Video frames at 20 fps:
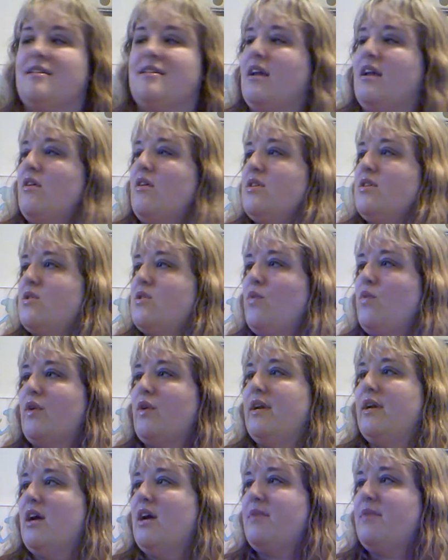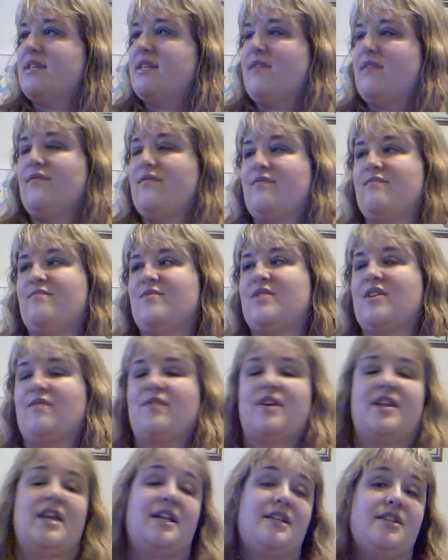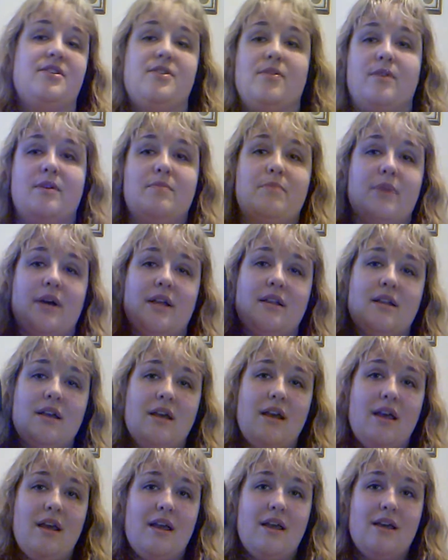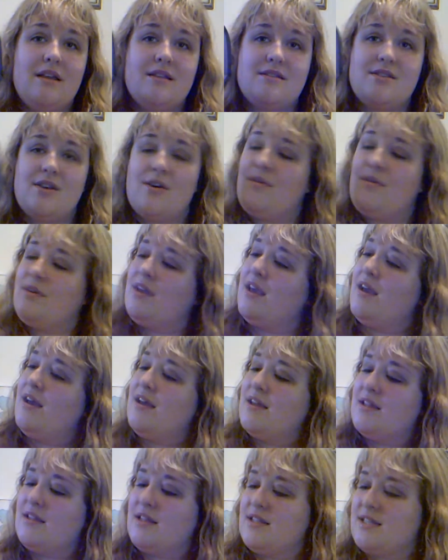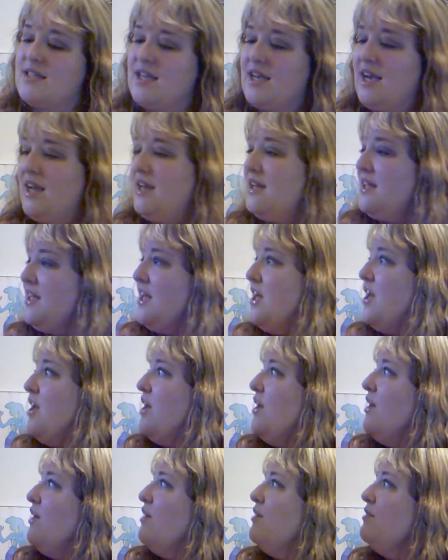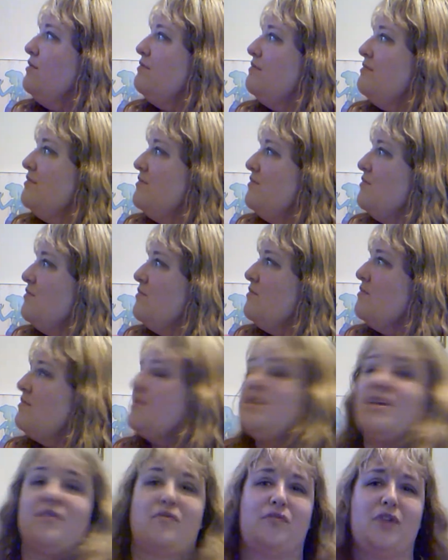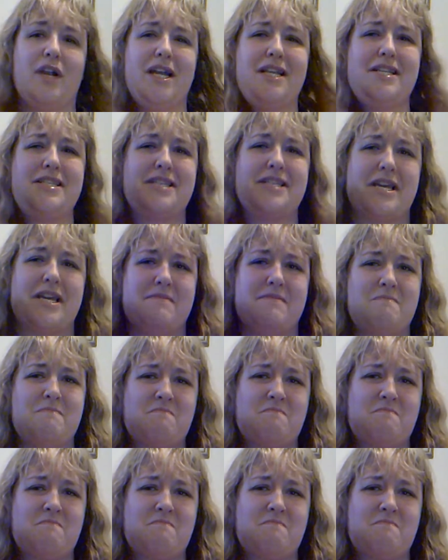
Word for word: I know it doesn't work right now because I've stuff connected to it. But so yeah, that's kind of cute and different and